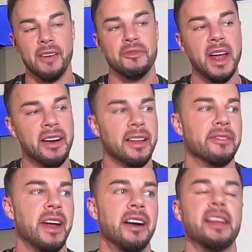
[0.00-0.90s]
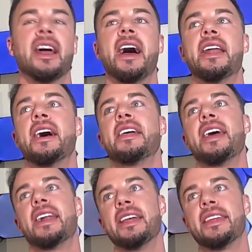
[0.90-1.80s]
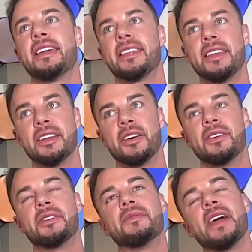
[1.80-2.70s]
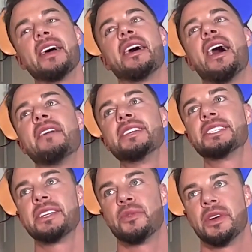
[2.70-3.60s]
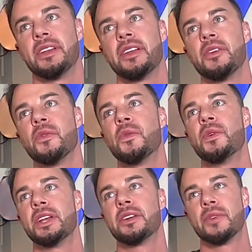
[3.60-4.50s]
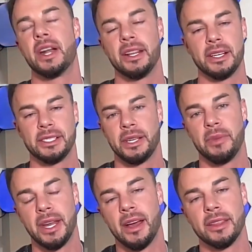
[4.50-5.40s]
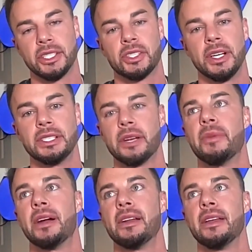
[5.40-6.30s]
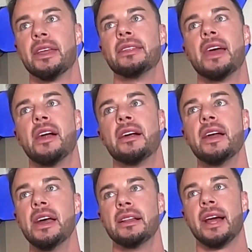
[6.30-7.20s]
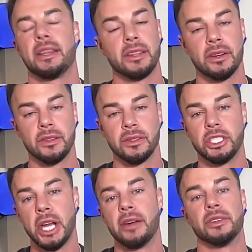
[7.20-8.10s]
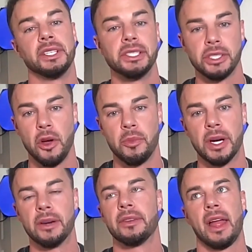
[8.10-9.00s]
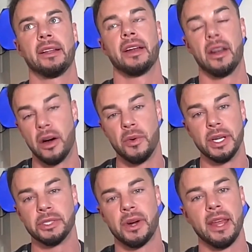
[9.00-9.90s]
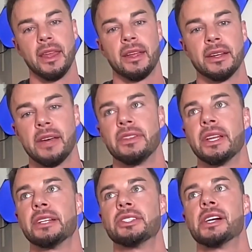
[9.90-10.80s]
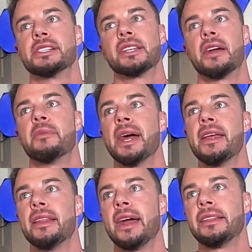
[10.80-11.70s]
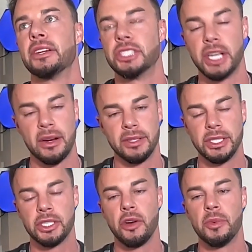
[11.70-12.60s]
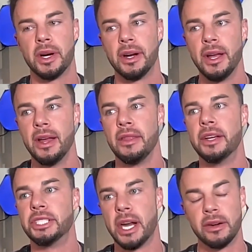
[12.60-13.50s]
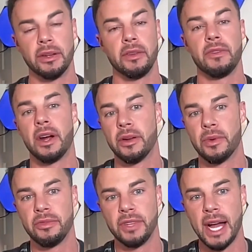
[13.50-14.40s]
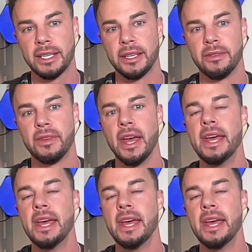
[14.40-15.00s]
Very, very. And I think, you know, obviously when you're running into somebody on the streets compared to in there, like they're generally sober, like not always, right? They can definitely get drugs in there, but like they're generally sober. They're generally very reflective.